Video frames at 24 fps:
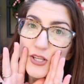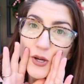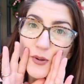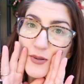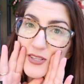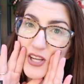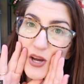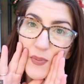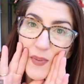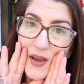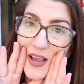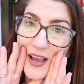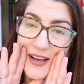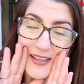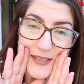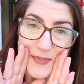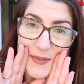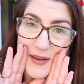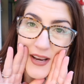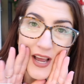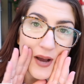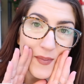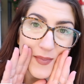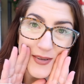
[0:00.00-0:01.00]
Don't tell my
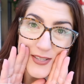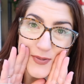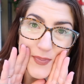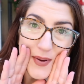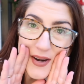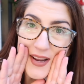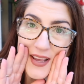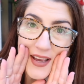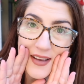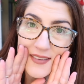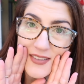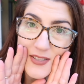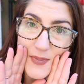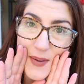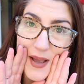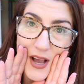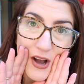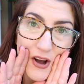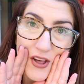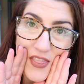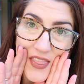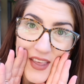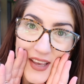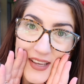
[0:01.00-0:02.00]
husband how much money I've spent
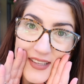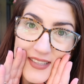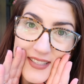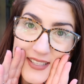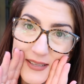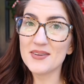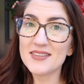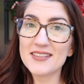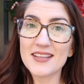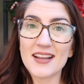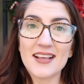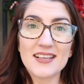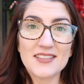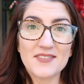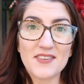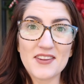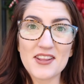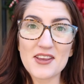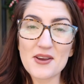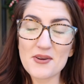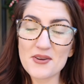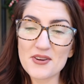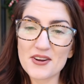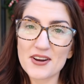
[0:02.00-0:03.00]
on this. So in today's
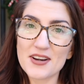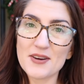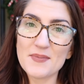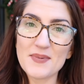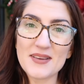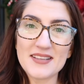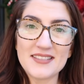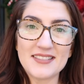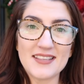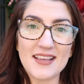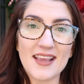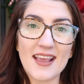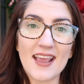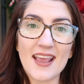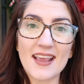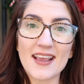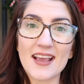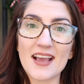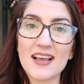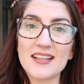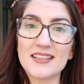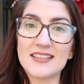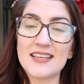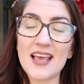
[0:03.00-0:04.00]
video, you're gonna be seeing
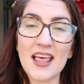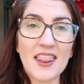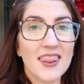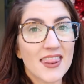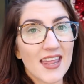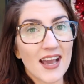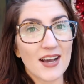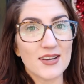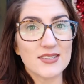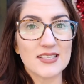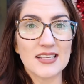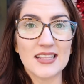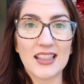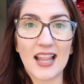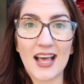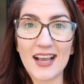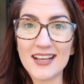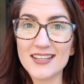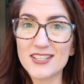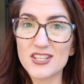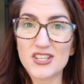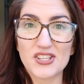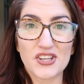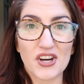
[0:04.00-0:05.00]
10,000
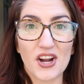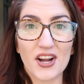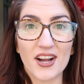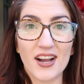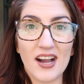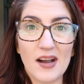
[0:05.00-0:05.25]
lights strung